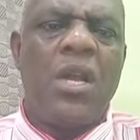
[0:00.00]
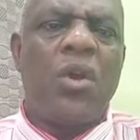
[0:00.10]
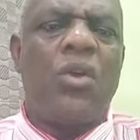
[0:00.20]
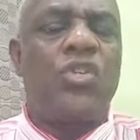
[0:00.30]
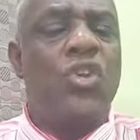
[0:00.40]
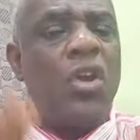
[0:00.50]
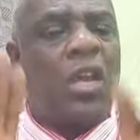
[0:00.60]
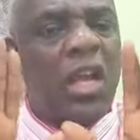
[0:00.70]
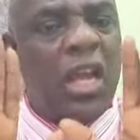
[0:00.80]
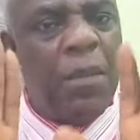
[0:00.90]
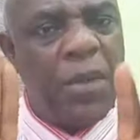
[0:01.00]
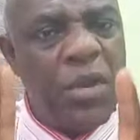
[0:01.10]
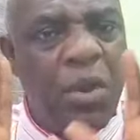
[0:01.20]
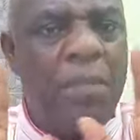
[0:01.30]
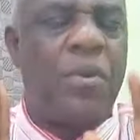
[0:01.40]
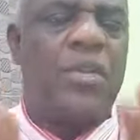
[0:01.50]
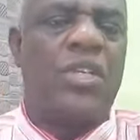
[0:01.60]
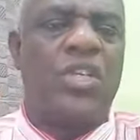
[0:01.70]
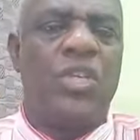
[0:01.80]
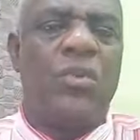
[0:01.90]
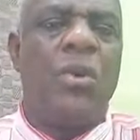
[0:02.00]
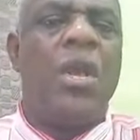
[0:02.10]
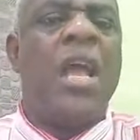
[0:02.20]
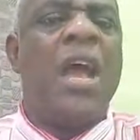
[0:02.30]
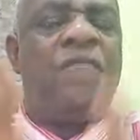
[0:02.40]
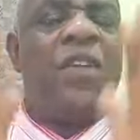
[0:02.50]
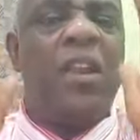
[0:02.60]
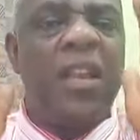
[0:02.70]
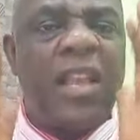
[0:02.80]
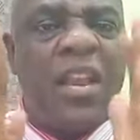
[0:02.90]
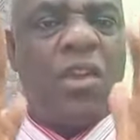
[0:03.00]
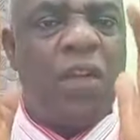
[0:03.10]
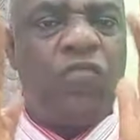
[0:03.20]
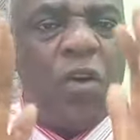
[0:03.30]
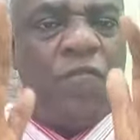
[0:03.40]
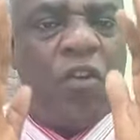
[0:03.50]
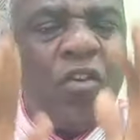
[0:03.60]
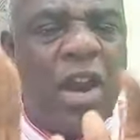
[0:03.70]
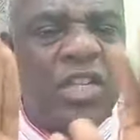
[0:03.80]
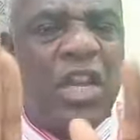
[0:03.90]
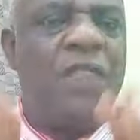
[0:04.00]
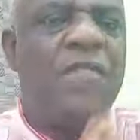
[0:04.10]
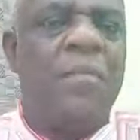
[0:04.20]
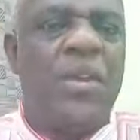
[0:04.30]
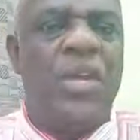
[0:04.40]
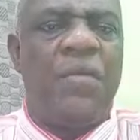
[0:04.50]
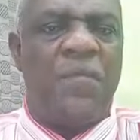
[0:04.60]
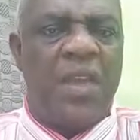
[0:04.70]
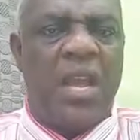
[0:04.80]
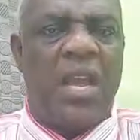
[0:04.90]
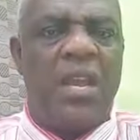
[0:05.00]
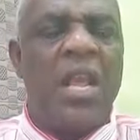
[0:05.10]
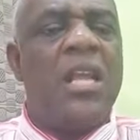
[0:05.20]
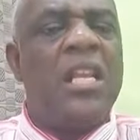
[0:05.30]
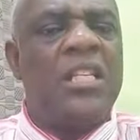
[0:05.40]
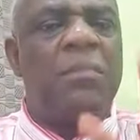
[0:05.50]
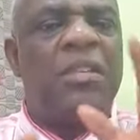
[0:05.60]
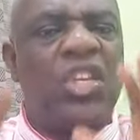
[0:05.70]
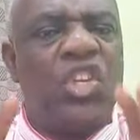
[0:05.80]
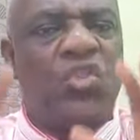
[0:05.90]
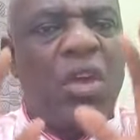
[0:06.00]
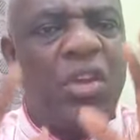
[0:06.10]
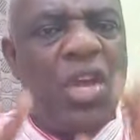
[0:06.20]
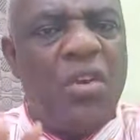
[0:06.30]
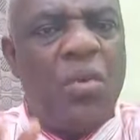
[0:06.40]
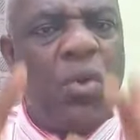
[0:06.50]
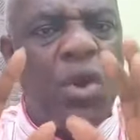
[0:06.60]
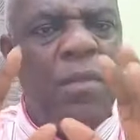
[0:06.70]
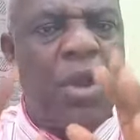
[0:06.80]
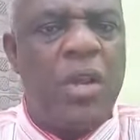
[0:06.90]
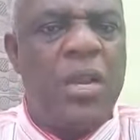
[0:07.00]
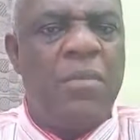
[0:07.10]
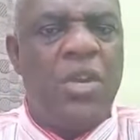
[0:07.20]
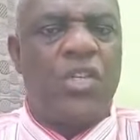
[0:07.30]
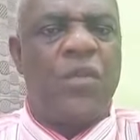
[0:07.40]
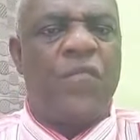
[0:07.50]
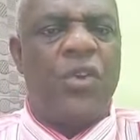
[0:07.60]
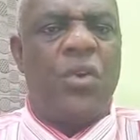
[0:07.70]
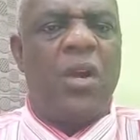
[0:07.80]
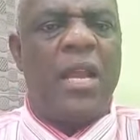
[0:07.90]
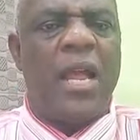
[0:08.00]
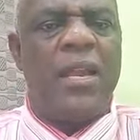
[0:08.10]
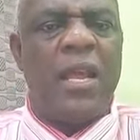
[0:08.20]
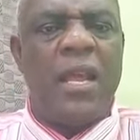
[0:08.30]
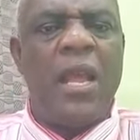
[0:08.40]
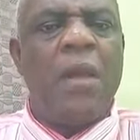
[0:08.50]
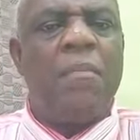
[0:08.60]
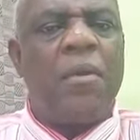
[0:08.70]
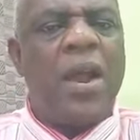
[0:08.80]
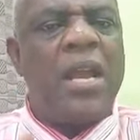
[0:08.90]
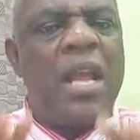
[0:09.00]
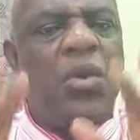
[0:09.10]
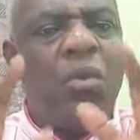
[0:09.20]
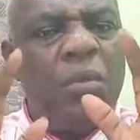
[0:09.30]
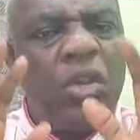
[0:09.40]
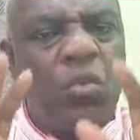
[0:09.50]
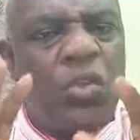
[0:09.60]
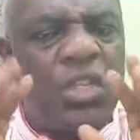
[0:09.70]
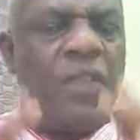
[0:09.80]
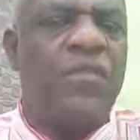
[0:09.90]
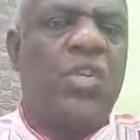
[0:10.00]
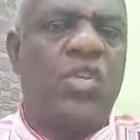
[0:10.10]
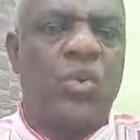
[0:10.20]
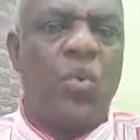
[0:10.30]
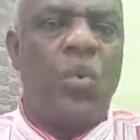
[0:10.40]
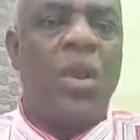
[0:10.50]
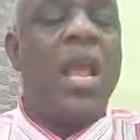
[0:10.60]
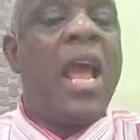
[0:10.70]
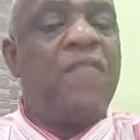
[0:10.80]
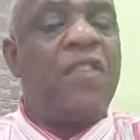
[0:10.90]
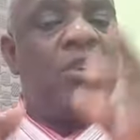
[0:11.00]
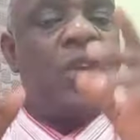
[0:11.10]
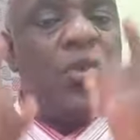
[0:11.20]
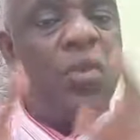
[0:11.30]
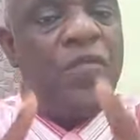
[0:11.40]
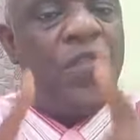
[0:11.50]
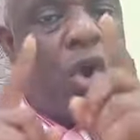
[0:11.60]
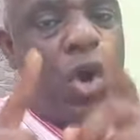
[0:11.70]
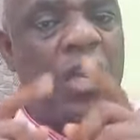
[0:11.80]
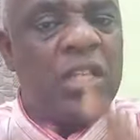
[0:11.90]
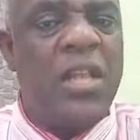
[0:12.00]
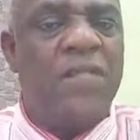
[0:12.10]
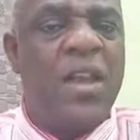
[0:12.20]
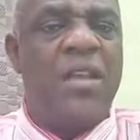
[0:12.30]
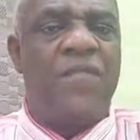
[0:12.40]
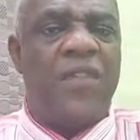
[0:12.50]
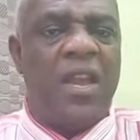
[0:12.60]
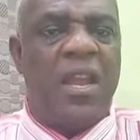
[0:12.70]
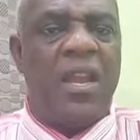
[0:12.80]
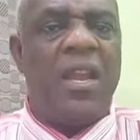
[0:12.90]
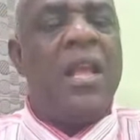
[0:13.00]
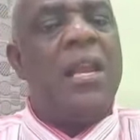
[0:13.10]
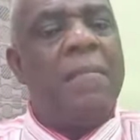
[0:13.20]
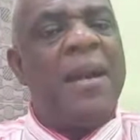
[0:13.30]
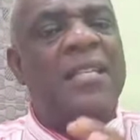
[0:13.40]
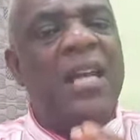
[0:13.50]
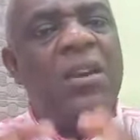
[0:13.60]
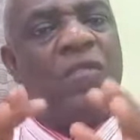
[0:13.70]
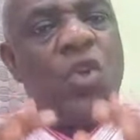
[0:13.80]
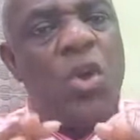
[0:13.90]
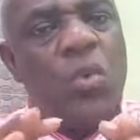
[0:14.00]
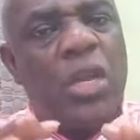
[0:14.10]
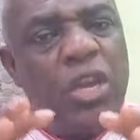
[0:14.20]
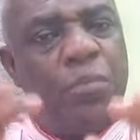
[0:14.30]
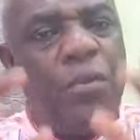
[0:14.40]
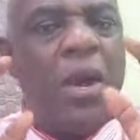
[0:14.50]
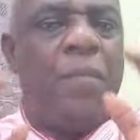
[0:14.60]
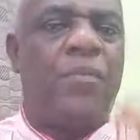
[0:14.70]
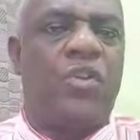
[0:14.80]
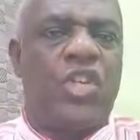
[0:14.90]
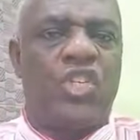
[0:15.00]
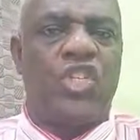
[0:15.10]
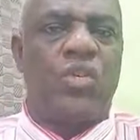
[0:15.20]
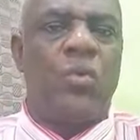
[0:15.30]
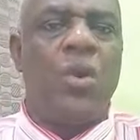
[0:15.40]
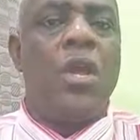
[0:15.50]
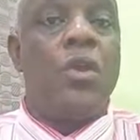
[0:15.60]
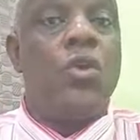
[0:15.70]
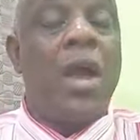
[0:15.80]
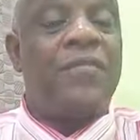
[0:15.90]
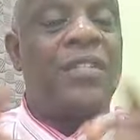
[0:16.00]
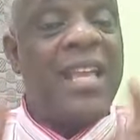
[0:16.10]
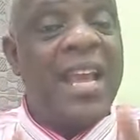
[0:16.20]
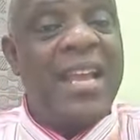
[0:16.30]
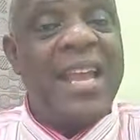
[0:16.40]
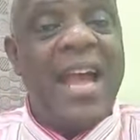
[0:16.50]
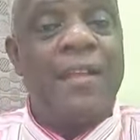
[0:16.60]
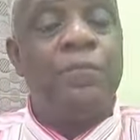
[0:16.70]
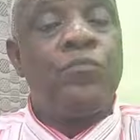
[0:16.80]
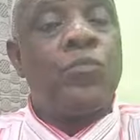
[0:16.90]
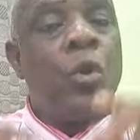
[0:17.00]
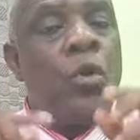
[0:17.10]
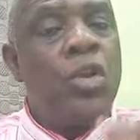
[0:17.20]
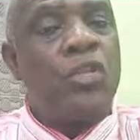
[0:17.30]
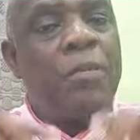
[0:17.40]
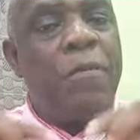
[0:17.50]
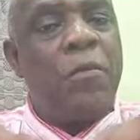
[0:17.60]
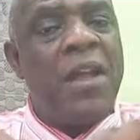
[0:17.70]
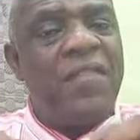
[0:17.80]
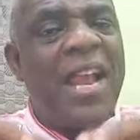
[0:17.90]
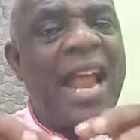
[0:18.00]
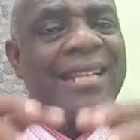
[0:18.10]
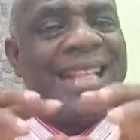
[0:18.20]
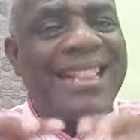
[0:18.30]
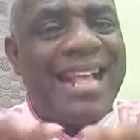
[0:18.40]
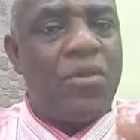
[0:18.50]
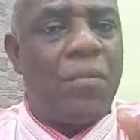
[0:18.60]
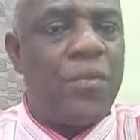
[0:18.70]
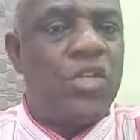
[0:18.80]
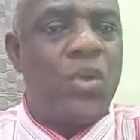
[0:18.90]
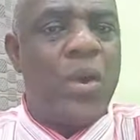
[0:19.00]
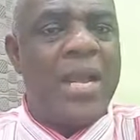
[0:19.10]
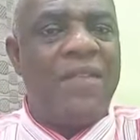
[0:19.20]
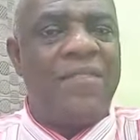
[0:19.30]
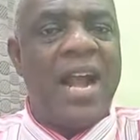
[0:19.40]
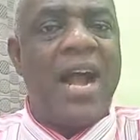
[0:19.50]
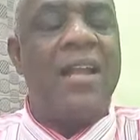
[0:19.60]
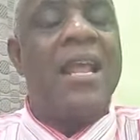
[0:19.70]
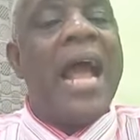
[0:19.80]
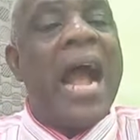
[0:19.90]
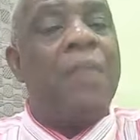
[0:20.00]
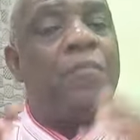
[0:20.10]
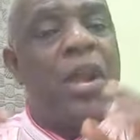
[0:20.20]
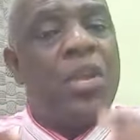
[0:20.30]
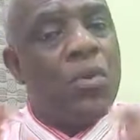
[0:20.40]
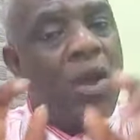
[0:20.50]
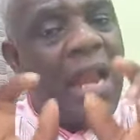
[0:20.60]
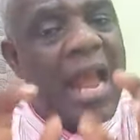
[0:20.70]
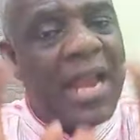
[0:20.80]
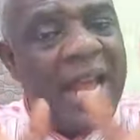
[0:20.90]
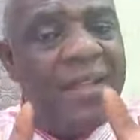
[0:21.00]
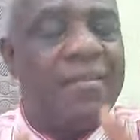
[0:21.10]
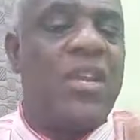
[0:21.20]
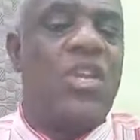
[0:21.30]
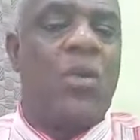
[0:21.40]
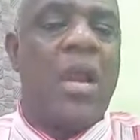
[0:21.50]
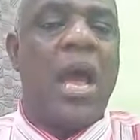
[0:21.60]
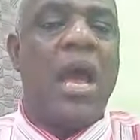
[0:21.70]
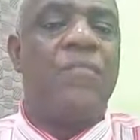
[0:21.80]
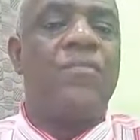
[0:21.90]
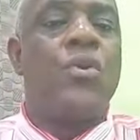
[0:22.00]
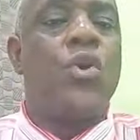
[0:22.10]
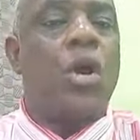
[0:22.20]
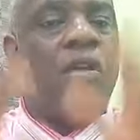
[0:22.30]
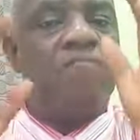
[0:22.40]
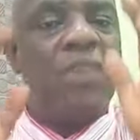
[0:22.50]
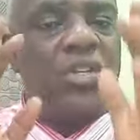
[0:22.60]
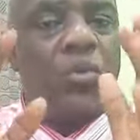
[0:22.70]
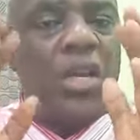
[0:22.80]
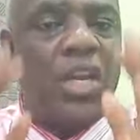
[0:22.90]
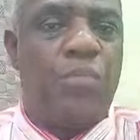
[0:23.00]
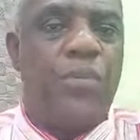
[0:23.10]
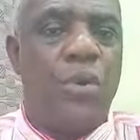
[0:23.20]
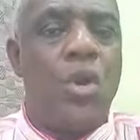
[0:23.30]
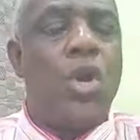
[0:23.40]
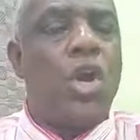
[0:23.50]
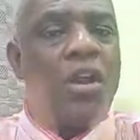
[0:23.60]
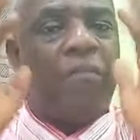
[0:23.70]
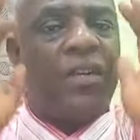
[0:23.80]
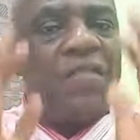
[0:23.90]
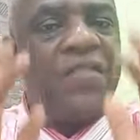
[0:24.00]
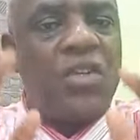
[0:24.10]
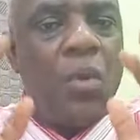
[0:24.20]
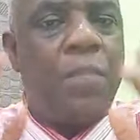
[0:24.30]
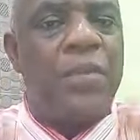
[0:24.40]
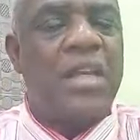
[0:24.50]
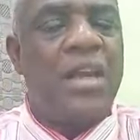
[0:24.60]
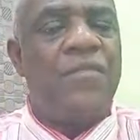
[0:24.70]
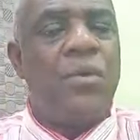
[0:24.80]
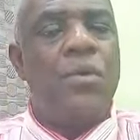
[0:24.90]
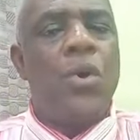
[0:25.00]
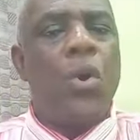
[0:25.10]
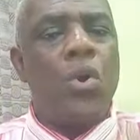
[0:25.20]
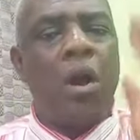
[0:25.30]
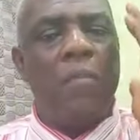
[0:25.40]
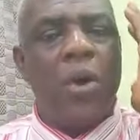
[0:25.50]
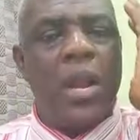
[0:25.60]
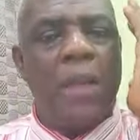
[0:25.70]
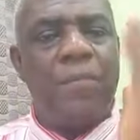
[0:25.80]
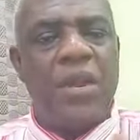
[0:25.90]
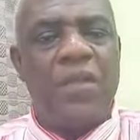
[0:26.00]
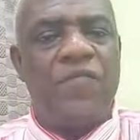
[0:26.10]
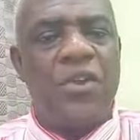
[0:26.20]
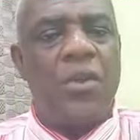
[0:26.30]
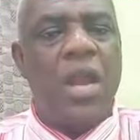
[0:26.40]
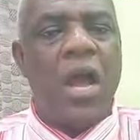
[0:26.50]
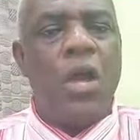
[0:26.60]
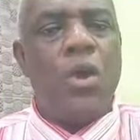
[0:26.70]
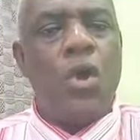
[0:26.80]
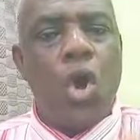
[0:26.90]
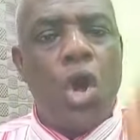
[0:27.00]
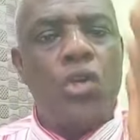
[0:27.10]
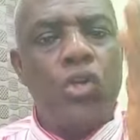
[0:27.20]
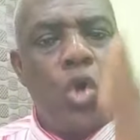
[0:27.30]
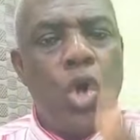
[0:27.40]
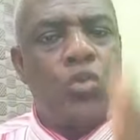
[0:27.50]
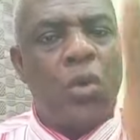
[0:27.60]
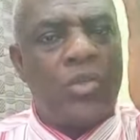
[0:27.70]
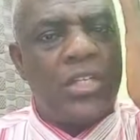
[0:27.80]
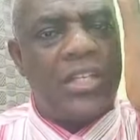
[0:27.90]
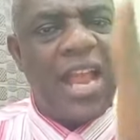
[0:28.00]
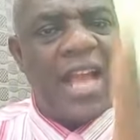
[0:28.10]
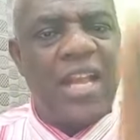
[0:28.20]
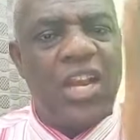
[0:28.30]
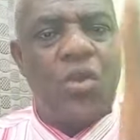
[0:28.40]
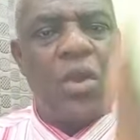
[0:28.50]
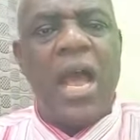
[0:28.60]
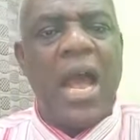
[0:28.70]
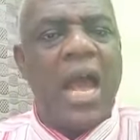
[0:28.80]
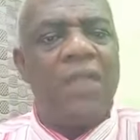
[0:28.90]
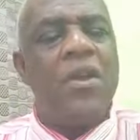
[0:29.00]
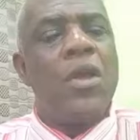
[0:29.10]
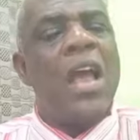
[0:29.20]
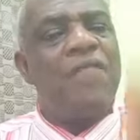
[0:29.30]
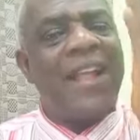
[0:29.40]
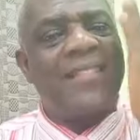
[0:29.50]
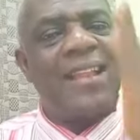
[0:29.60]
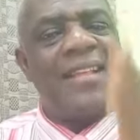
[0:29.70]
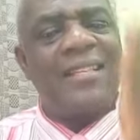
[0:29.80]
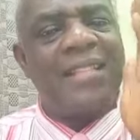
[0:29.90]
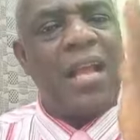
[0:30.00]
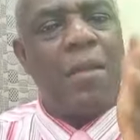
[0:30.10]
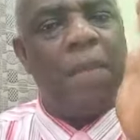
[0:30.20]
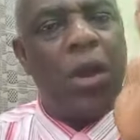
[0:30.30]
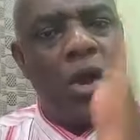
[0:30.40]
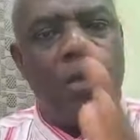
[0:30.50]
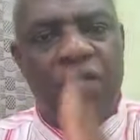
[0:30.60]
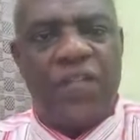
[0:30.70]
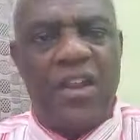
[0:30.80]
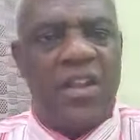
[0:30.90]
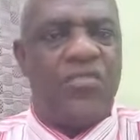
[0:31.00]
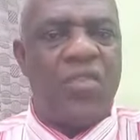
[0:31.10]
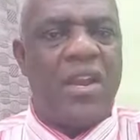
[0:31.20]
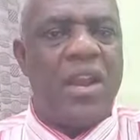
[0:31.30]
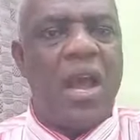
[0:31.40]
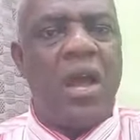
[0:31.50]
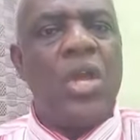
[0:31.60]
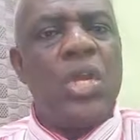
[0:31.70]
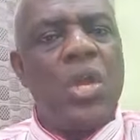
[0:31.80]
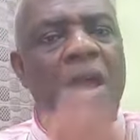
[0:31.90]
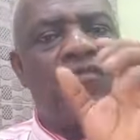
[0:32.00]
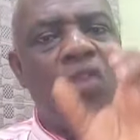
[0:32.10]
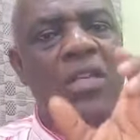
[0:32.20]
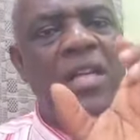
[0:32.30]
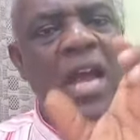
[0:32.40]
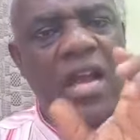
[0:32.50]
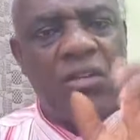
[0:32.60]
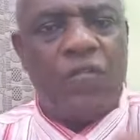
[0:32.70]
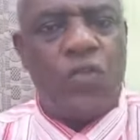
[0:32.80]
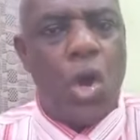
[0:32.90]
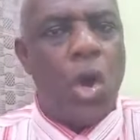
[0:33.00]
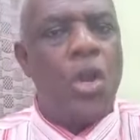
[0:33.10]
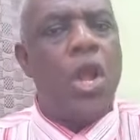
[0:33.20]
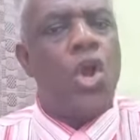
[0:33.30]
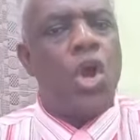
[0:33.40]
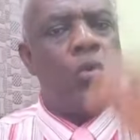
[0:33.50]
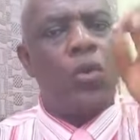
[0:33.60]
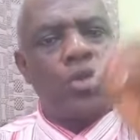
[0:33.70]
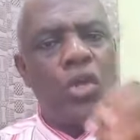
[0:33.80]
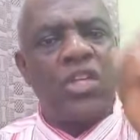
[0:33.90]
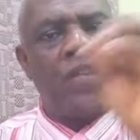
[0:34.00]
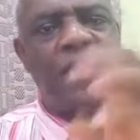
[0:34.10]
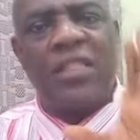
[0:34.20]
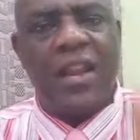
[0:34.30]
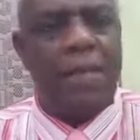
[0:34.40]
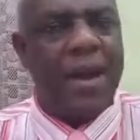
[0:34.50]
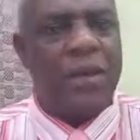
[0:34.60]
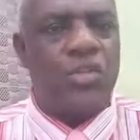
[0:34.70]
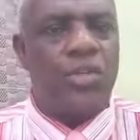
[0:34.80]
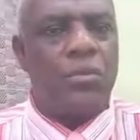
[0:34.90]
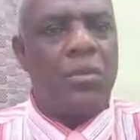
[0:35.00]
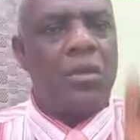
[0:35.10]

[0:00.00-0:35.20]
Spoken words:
Continue keeping you and protecting you. Everything you have done for Christ shall never be in vain. These messages you are hearing will not be condemnation for you on that day, but rather it will save your soul. Everything you are doing for God is never in vain. The mighty hand of God will keep you and protect you. You have said that these people will never lack data to preach the word of God. I pray you will not lack anything in your life. God of mercy will keep you. God of preservation will preserve you. Oh, come on. I'm praying for you now. God knows what is lacking in your life. If that thing that is lacking, may God reveal it right now. You have touched the heart of God. God will touch everything about you.